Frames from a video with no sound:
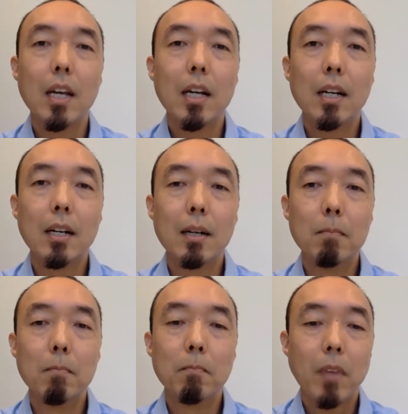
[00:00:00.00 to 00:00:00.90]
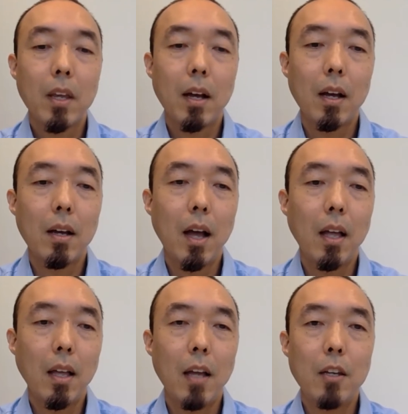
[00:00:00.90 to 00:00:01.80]

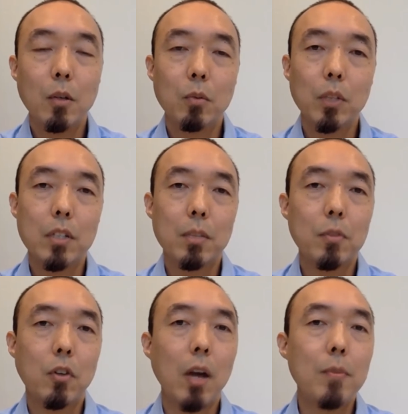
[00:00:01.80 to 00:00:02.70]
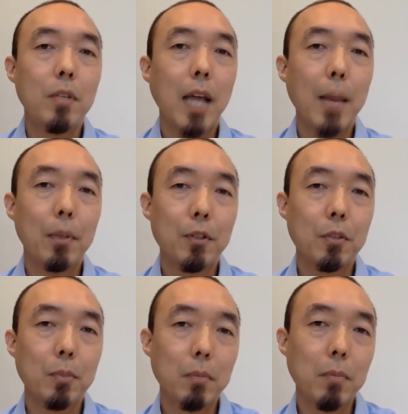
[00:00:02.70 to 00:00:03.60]
I don't really subscribe to
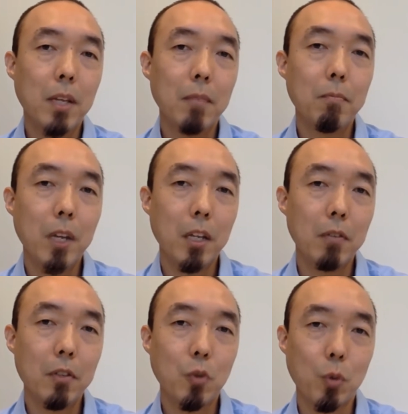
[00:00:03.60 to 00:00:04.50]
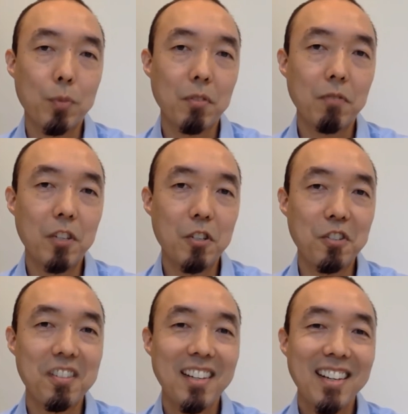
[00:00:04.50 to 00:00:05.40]
capitalism in many of its forms and
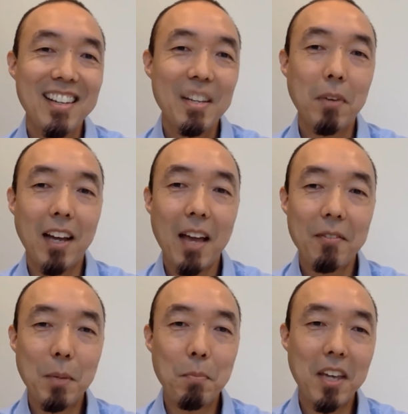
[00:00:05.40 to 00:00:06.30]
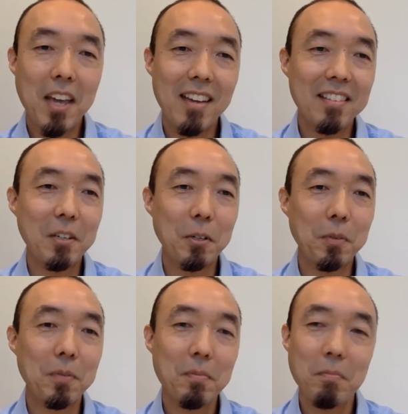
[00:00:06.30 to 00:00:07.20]
features, but I have an MBA,
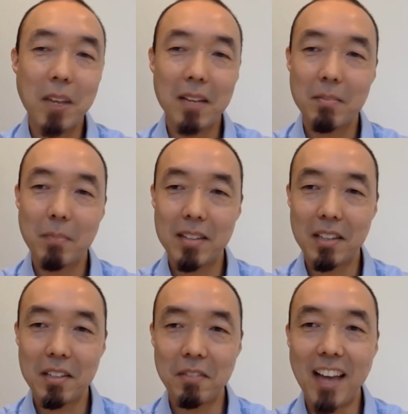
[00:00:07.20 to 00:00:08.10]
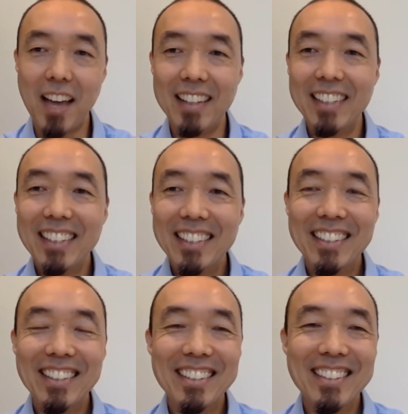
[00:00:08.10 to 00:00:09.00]
so makes sense of that.
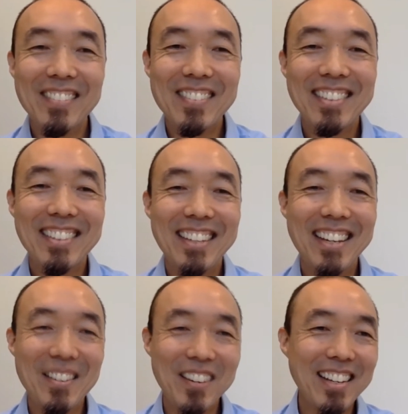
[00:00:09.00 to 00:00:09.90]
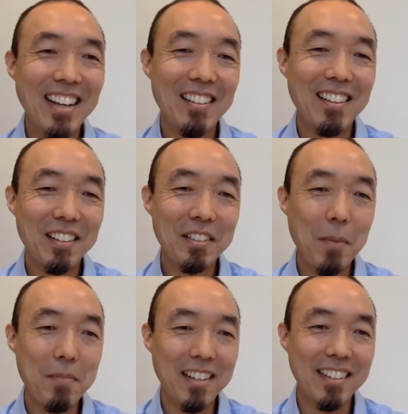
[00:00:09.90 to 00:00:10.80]
Anyway, I'll
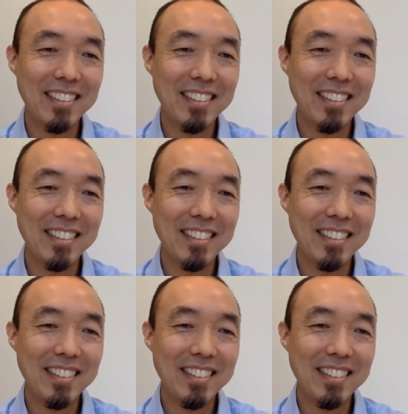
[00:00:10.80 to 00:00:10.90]
stop there.